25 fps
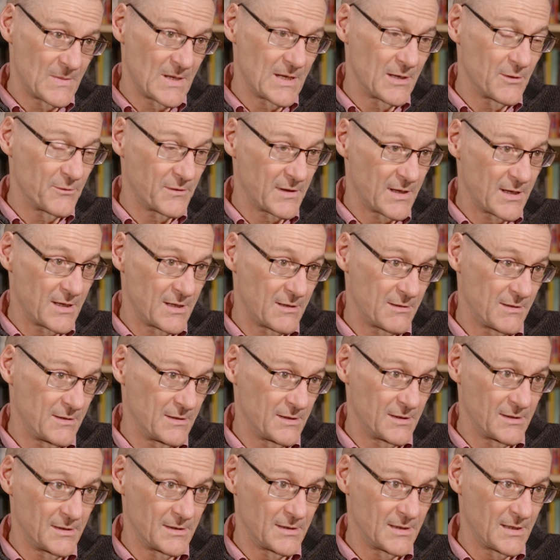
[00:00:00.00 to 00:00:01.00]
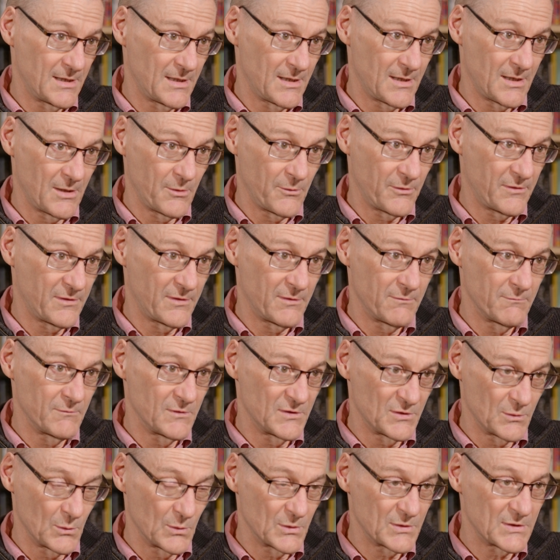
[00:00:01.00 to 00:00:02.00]
healthcare and health
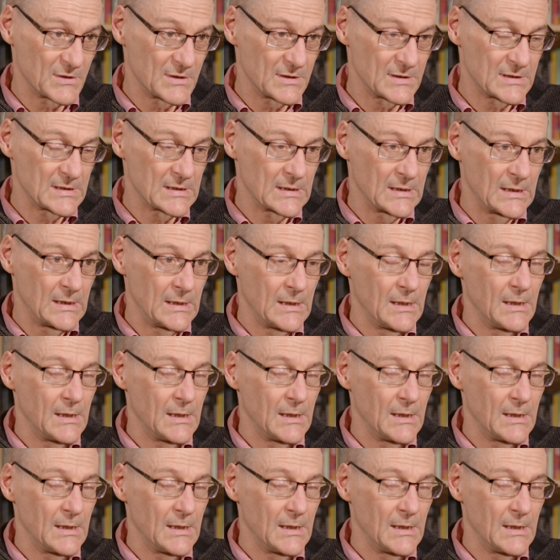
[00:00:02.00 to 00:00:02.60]
resources.